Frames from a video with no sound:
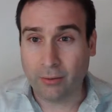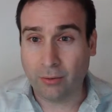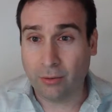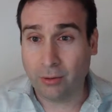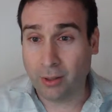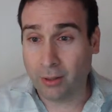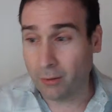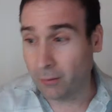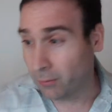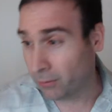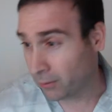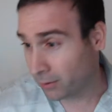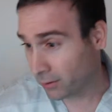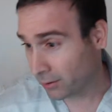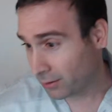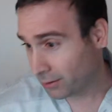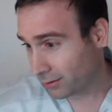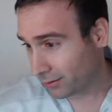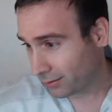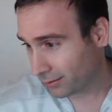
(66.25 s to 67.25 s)
So
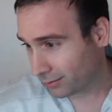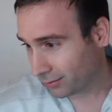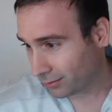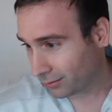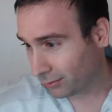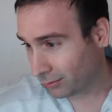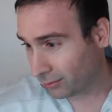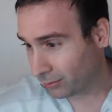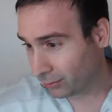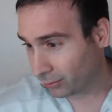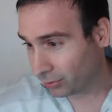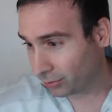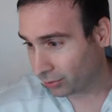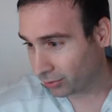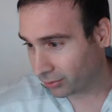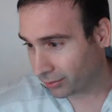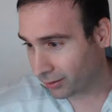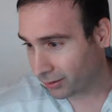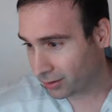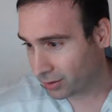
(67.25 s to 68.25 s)
do a little
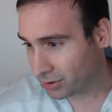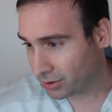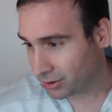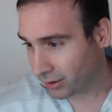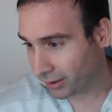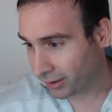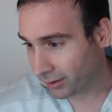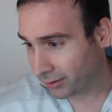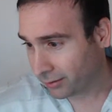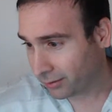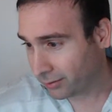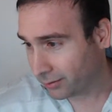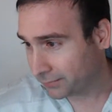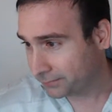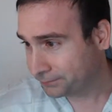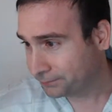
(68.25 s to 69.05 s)
screen share.